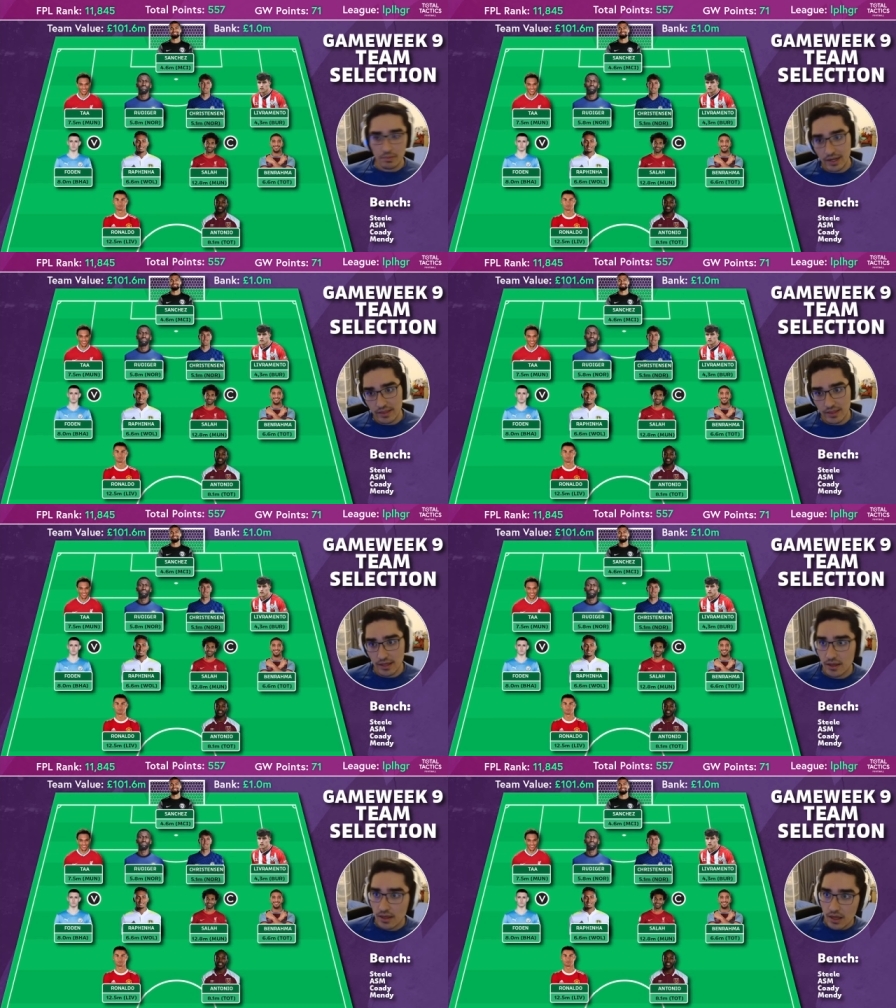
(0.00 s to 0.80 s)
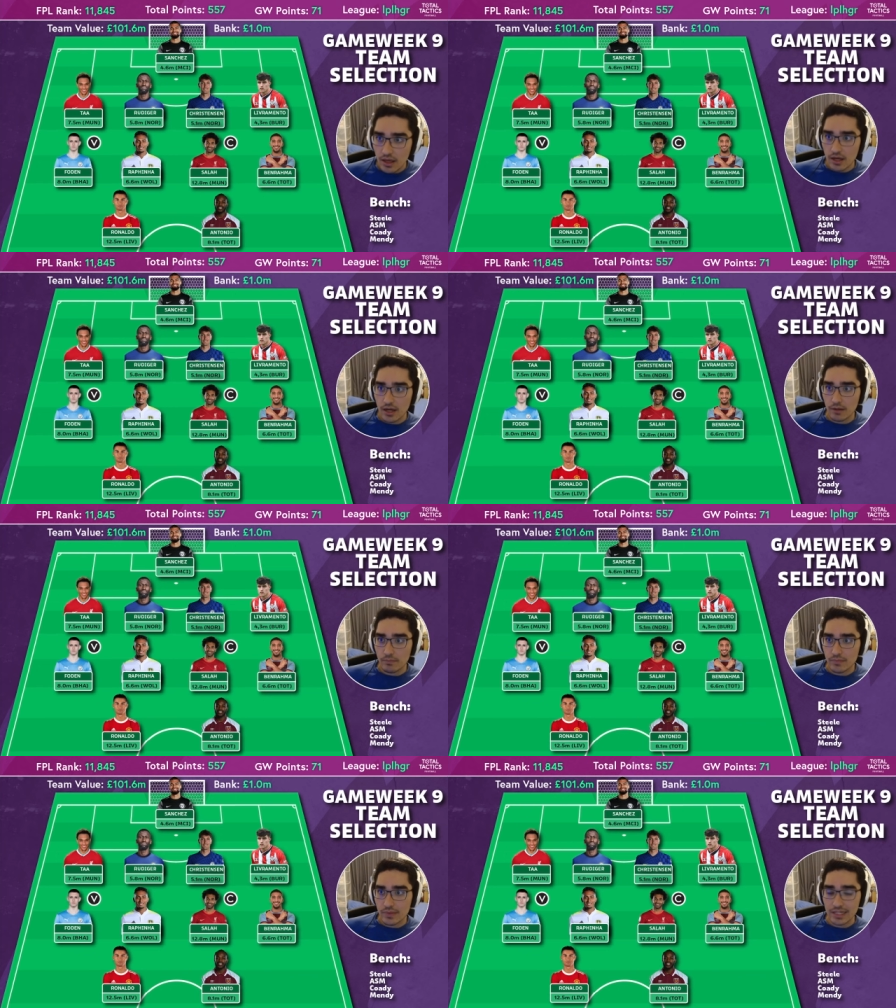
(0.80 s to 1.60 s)
And I think
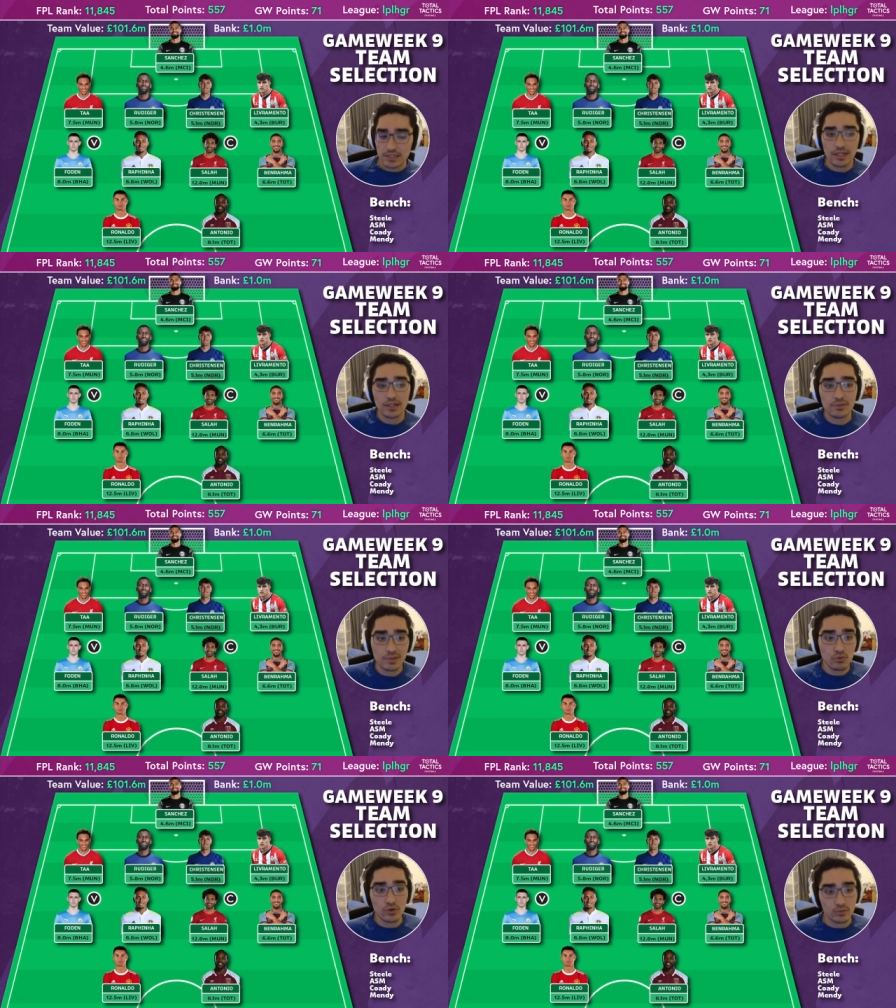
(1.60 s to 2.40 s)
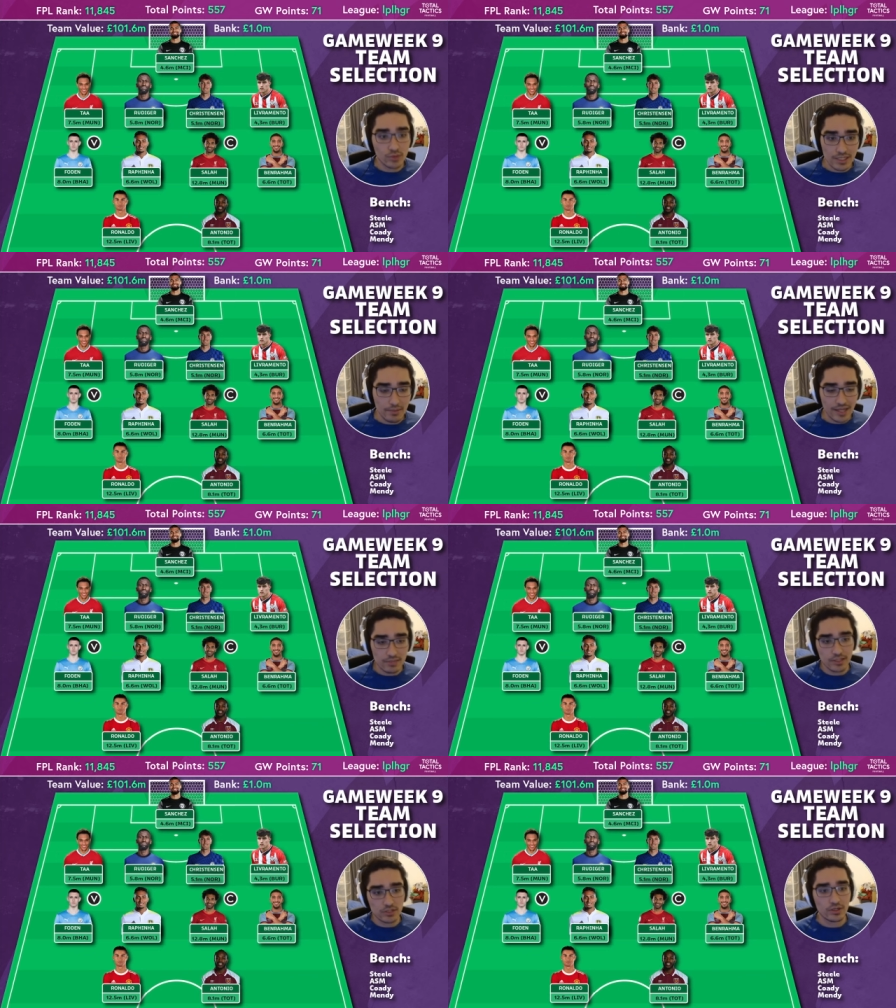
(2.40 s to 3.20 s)
um, that's a little bit more than what St. is
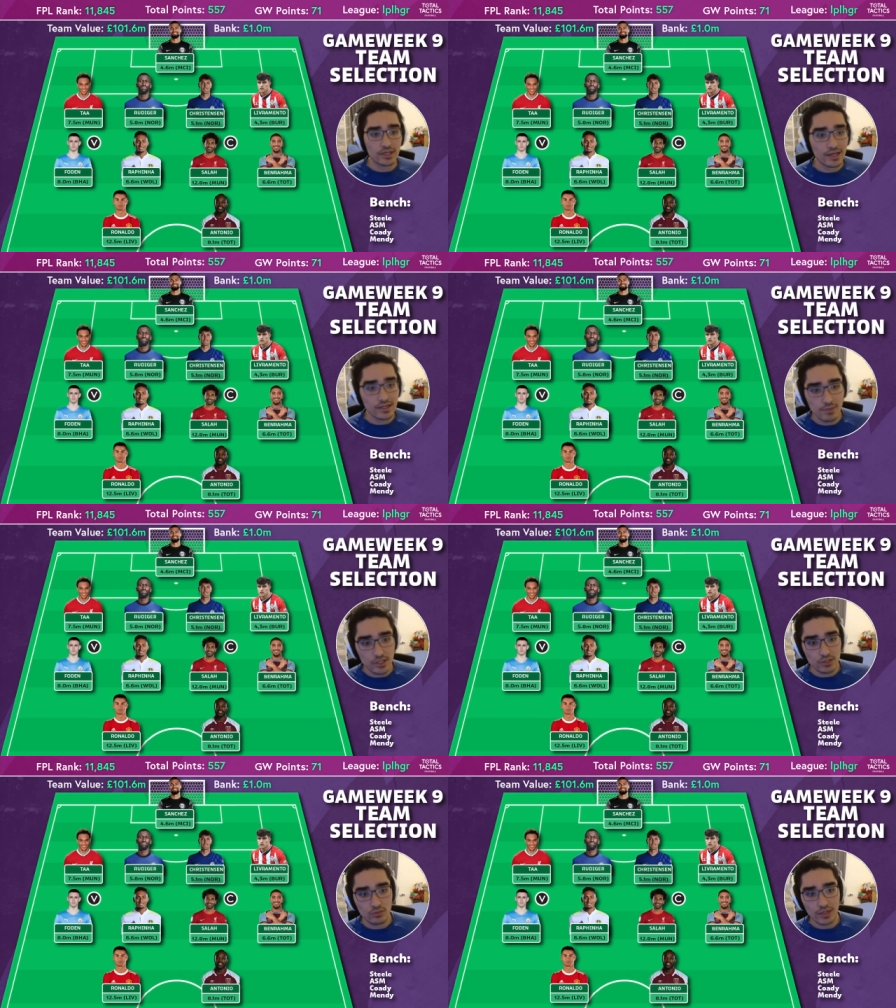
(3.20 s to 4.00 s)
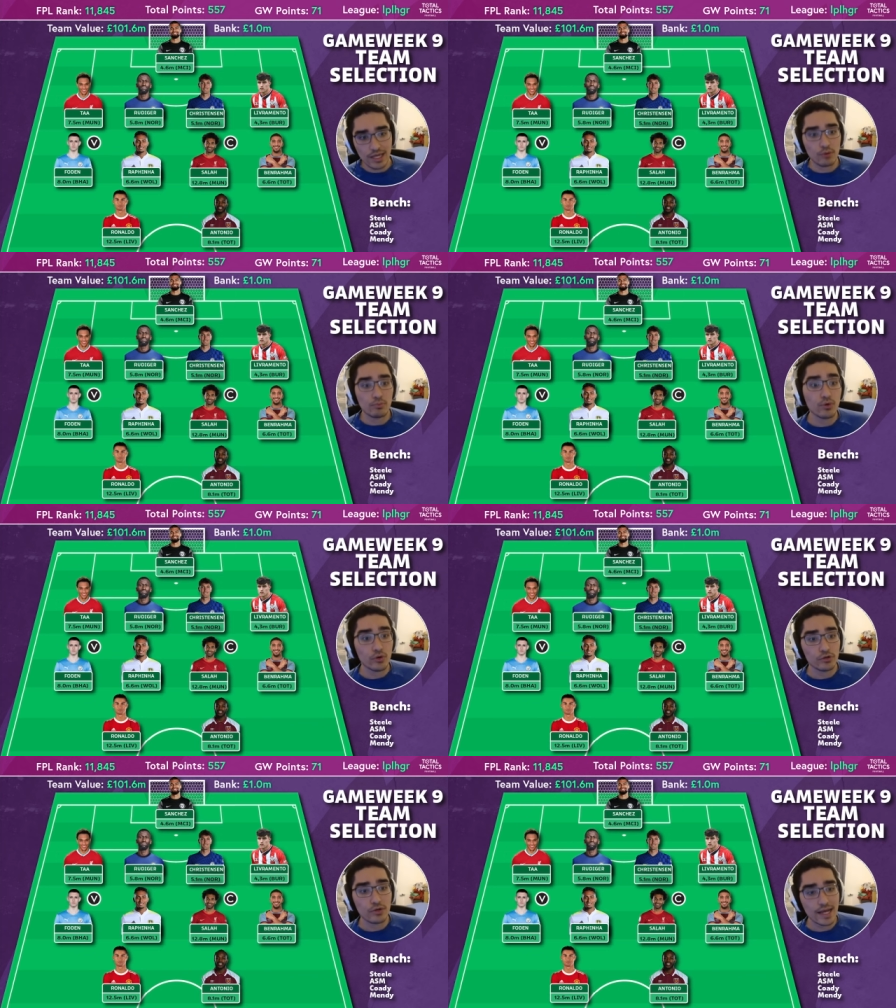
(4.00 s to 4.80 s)
going to get, especially with how poor
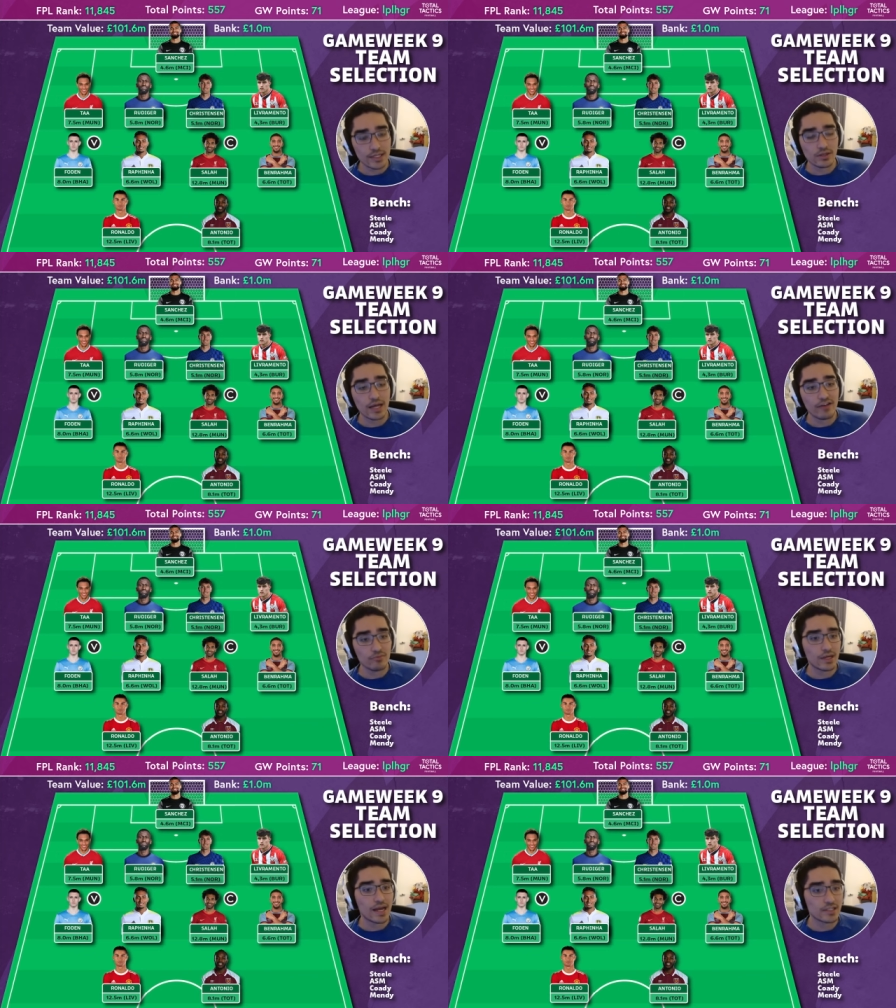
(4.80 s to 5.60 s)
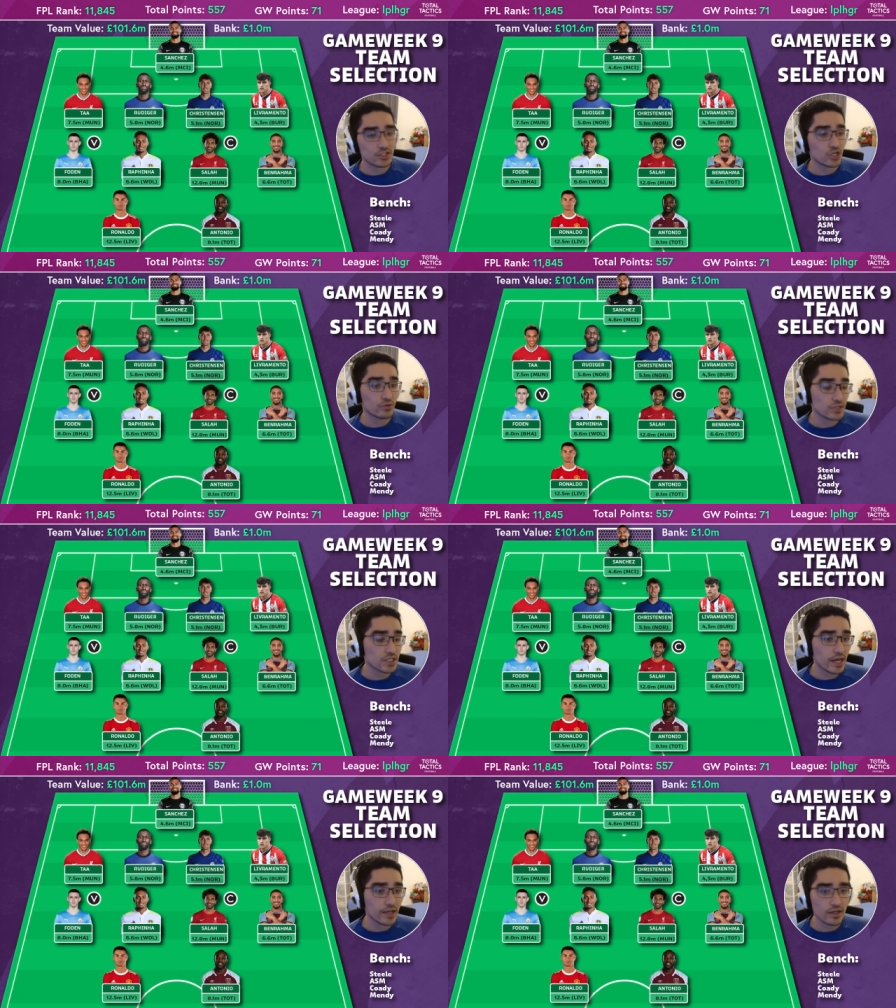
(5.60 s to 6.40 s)
Newcastle have been as a general
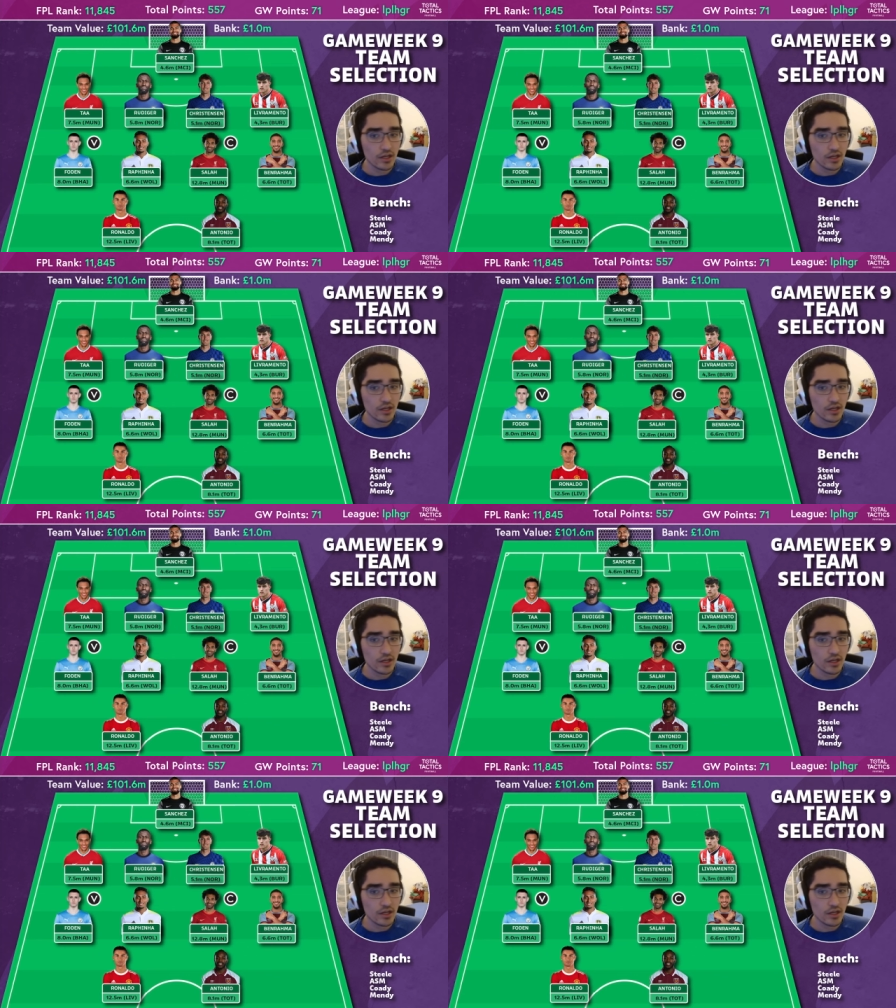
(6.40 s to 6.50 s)
side.